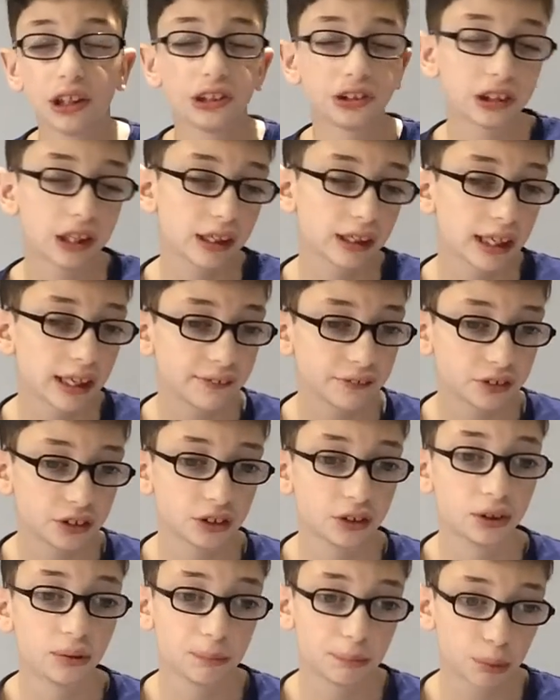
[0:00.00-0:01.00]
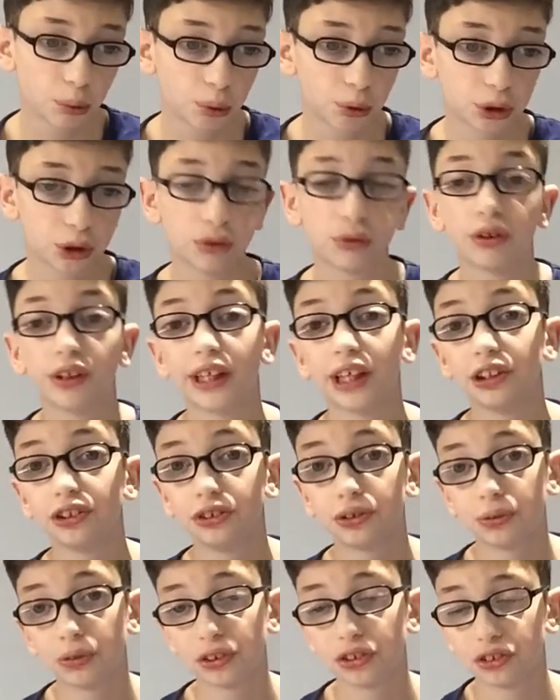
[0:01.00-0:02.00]
Southampton ball draw
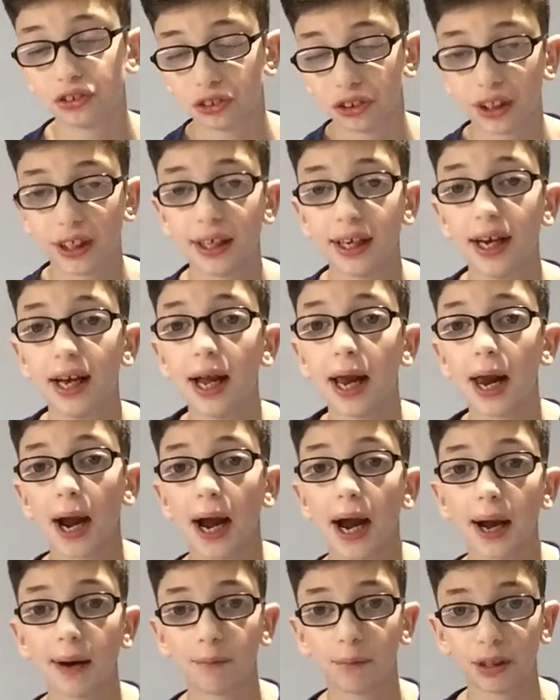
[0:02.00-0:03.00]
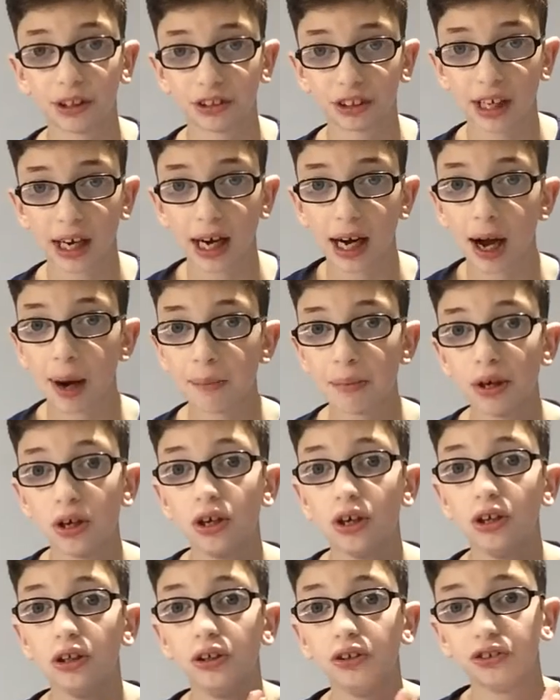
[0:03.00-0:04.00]
against Swansea, and West Ham
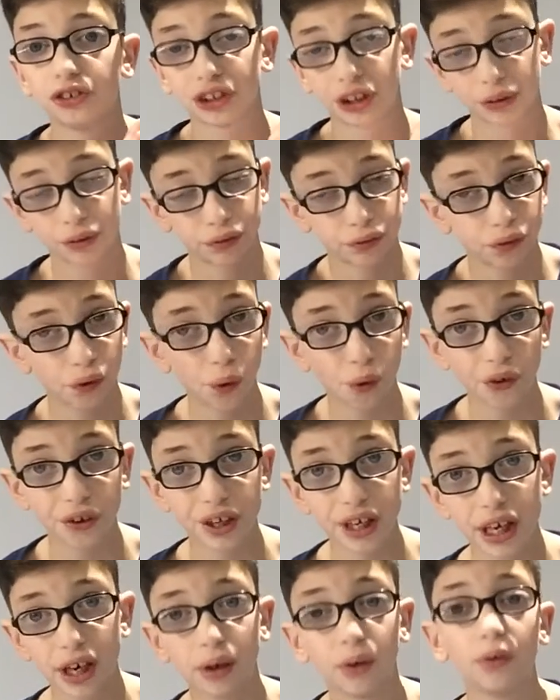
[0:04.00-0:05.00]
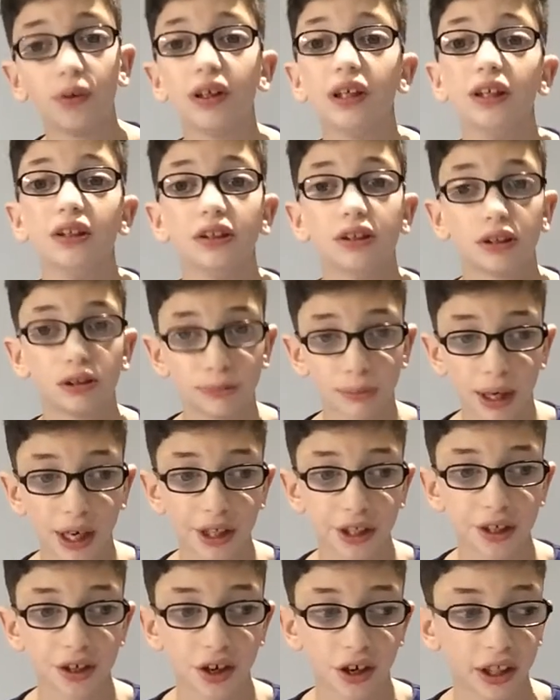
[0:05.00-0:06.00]
losing 4-0 to
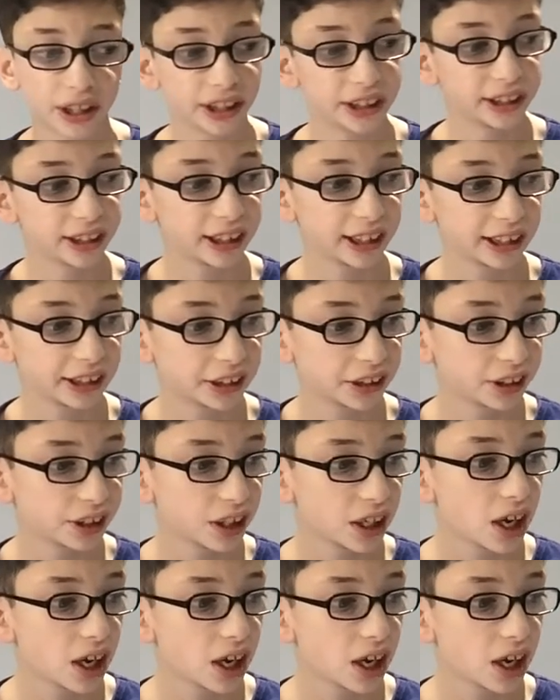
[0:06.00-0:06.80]
Man United.